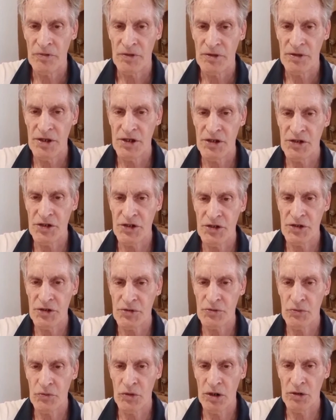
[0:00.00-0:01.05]
This
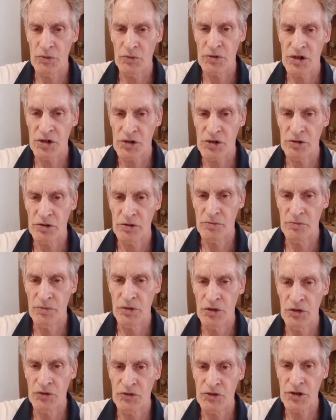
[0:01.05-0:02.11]
is what we shall
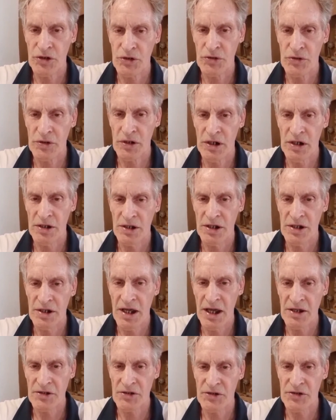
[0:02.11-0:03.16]
move to in the
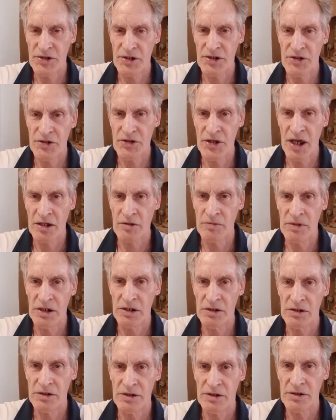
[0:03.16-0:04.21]
next
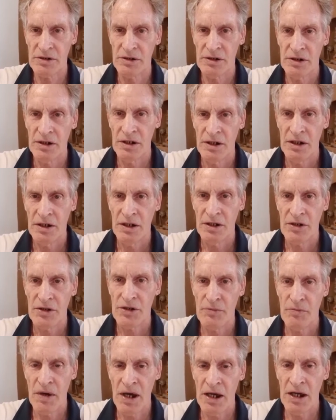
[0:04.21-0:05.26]
segment.
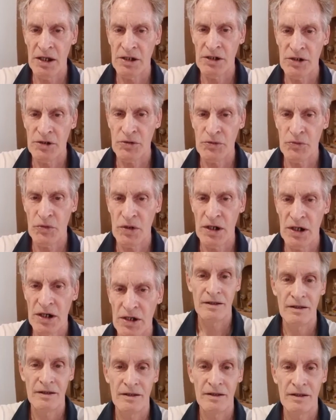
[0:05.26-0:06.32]
The mind works.
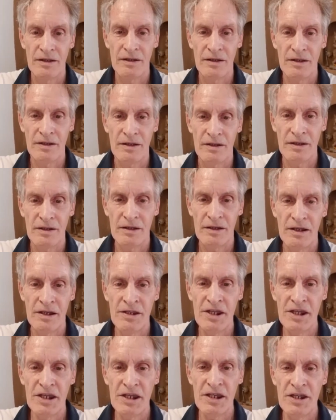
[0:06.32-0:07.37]
In
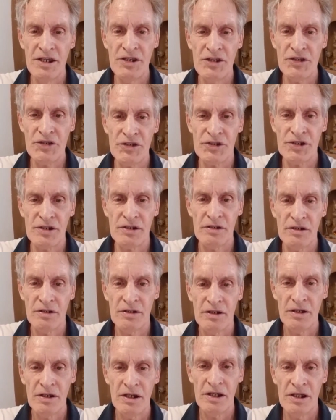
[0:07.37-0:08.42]
the East,
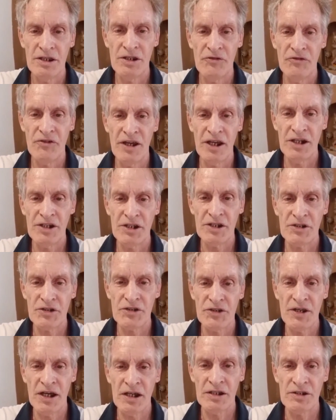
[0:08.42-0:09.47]
in the Vedic
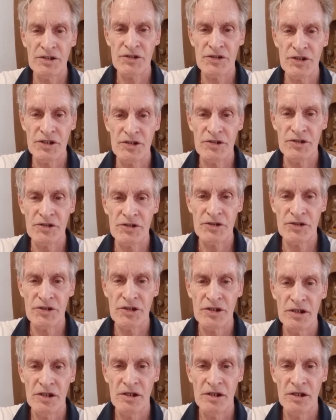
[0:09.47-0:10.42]
sciences,